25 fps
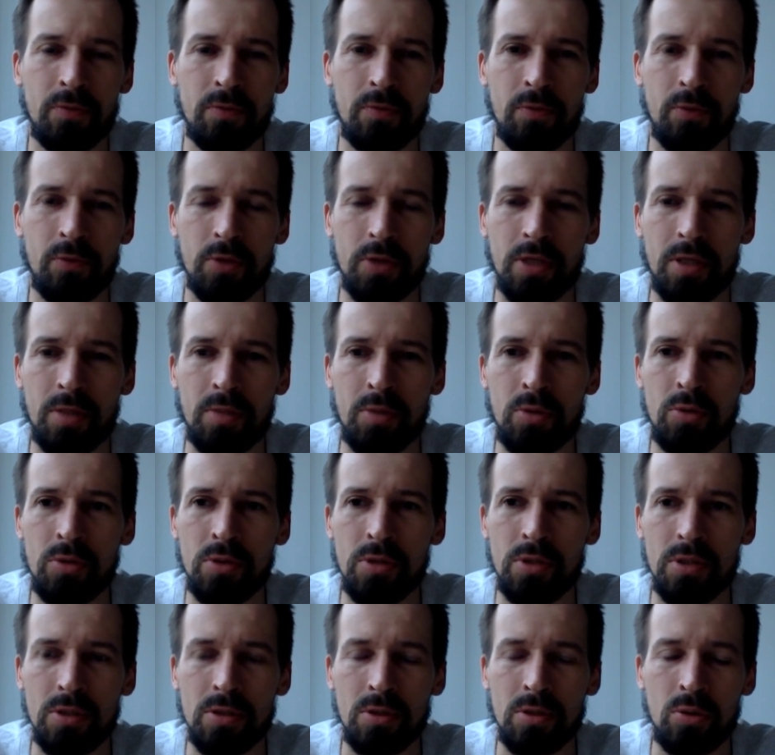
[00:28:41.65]
for the
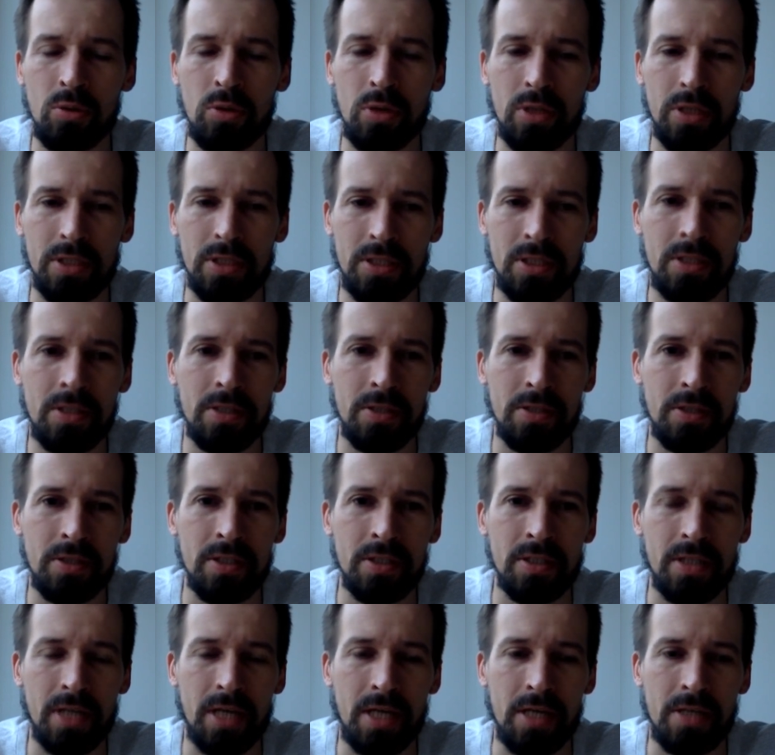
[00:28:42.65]
community, to consider
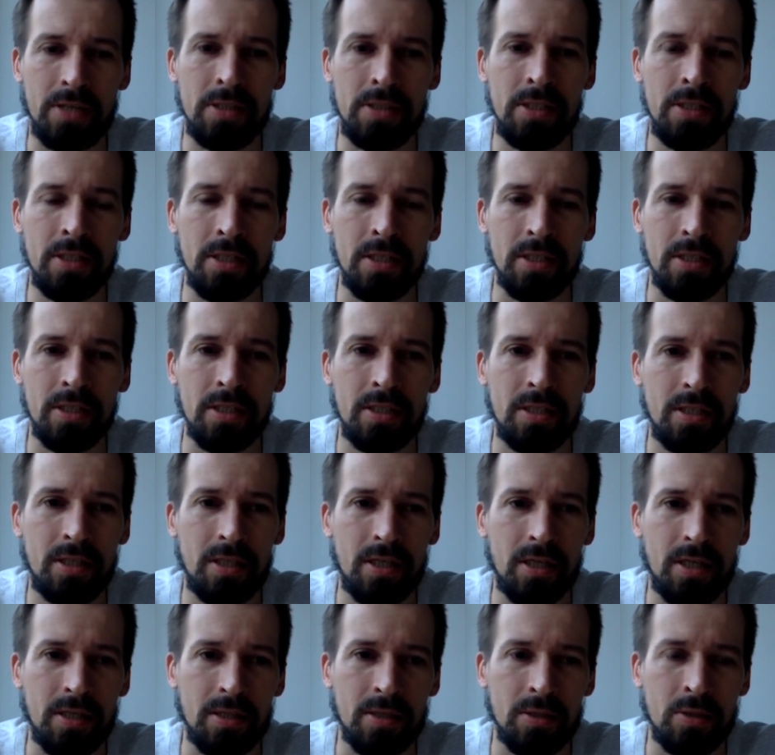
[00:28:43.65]
this idea
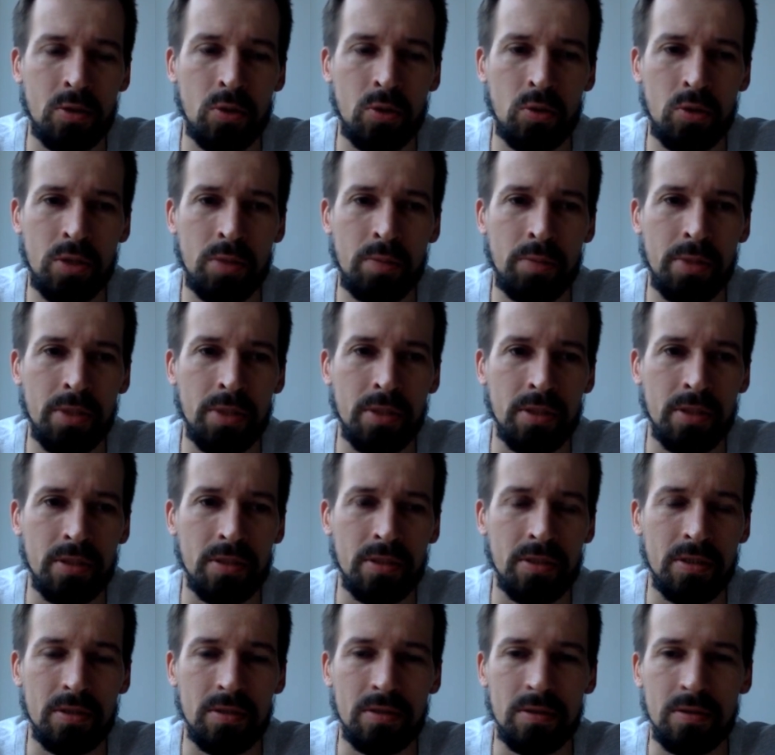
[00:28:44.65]
and go
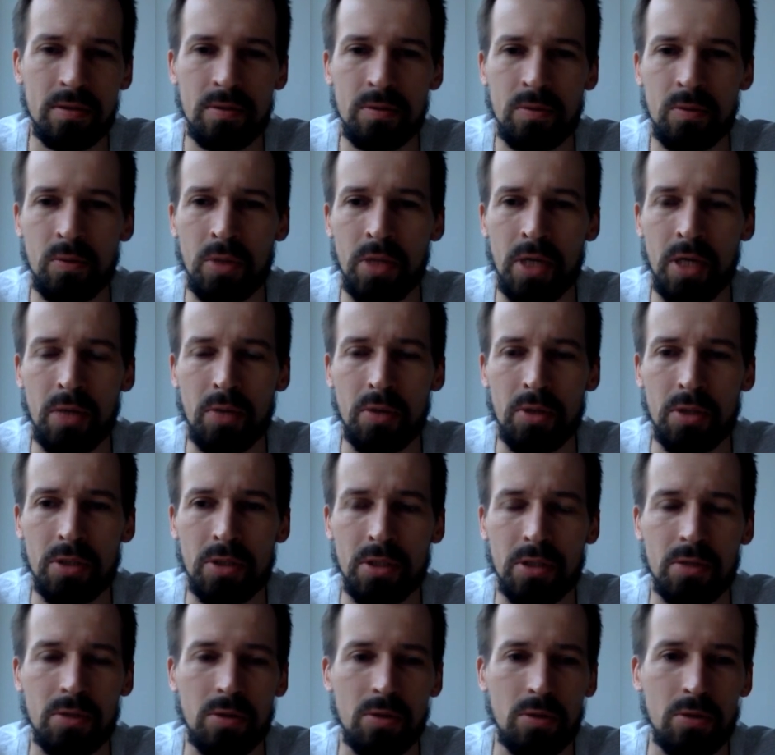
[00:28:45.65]
deeply with our
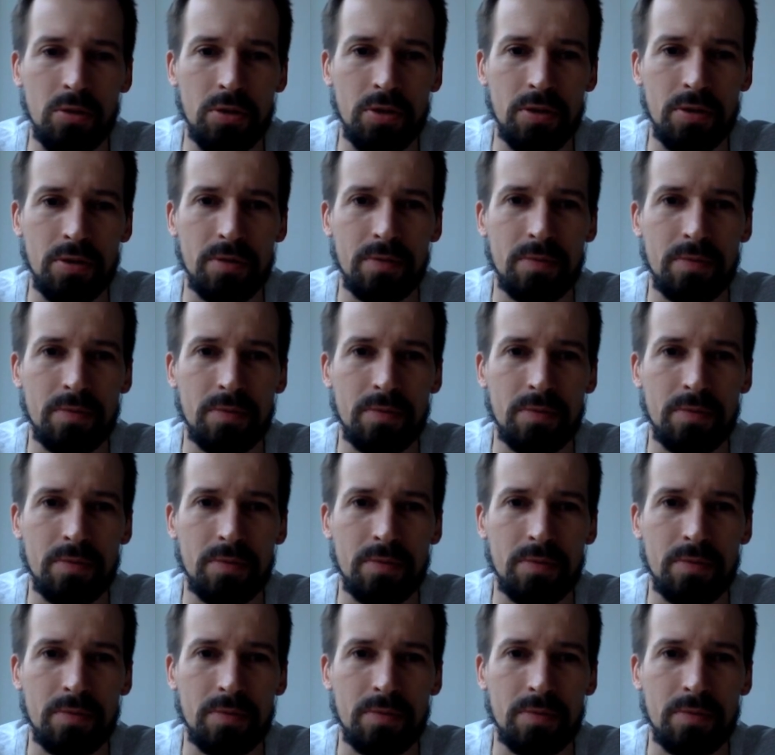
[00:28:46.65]
technology.